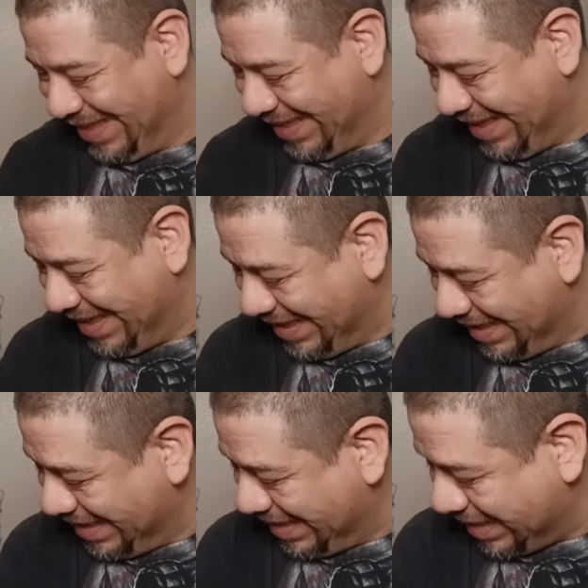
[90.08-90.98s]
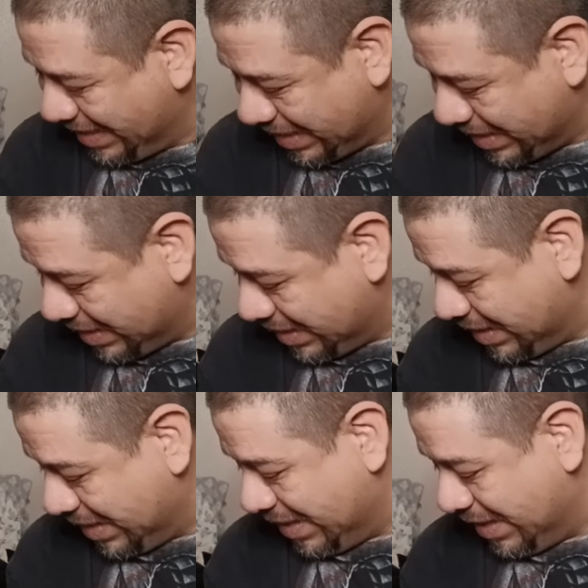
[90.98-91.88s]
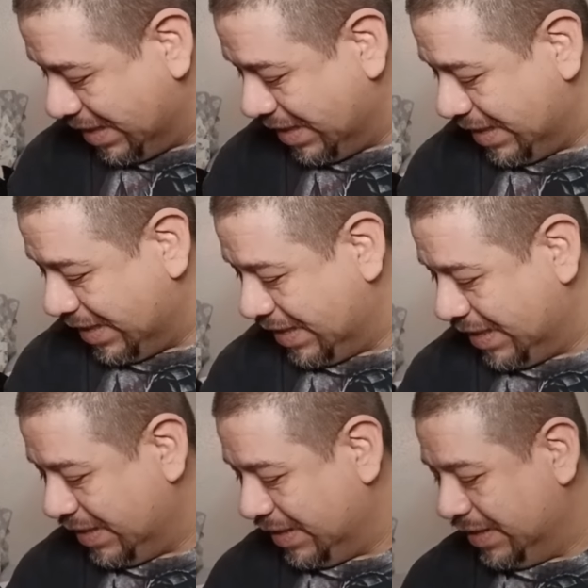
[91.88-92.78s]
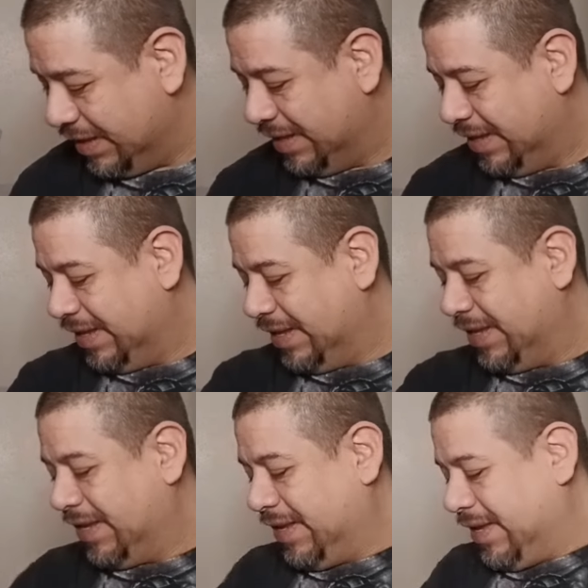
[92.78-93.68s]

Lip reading: (silent)